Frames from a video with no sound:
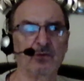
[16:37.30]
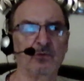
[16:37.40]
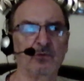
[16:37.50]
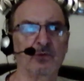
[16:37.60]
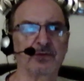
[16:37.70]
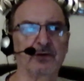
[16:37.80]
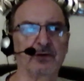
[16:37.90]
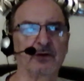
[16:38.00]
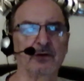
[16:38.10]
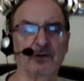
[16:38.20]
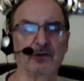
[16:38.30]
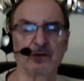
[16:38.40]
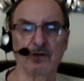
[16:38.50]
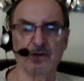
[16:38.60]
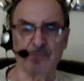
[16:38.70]
What their
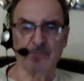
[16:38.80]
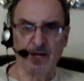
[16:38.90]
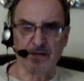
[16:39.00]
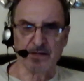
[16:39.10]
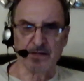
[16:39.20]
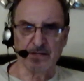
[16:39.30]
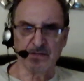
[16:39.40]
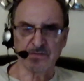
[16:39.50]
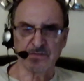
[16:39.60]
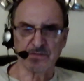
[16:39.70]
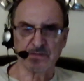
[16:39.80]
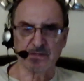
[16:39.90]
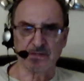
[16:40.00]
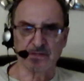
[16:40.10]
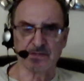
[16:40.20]
malady is
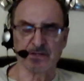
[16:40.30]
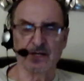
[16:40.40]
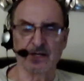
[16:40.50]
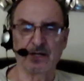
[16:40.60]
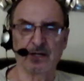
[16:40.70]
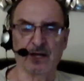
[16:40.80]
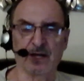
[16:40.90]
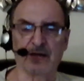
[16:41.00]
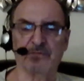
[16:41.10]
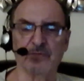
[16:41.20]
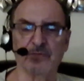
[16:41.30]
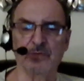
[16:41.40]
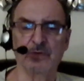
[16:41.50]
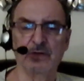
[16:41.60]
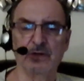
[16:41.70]
they lack food
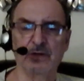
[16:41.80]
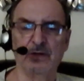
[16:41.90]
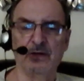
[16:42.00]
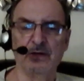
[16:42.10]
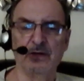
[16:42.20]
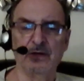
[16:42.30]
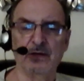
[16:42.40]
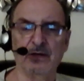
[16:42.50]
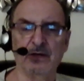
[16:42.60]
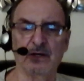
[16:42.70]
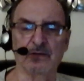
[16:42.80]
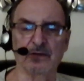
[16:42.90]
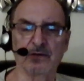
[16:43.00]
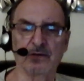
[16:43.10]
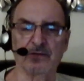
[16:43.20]
and they're
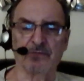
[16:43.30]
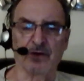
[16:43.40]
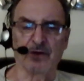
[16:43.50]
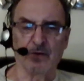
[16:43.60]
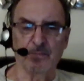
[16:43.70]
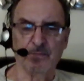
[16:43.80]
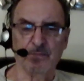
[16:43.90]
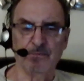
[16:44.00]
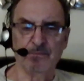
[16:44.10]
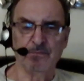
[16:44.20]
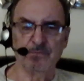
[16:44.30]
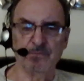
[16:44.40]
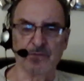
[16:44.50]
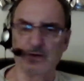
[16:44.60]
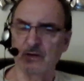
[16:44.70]
looking for help.
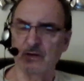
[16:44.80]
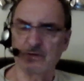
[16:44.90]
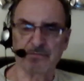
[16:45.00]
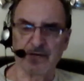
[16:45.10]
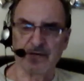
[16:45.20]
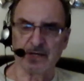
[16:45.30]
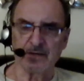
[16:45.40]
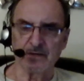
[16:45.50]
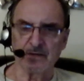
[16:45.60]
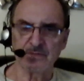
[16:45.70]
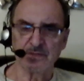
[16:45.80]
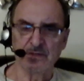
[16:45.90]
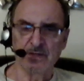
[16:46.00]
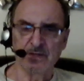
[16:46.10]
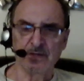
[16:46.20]
They're not looking for handouts.
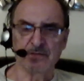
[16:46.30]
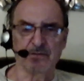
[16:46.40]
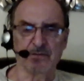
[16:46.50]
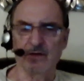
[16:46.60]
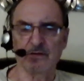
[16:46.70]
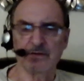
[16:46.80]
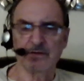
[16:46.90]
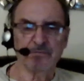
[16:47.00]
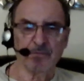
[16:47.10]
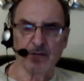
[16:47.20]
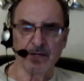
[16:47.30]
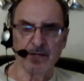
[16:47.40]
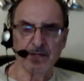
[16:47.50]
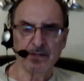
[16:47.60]
They're not looking for money.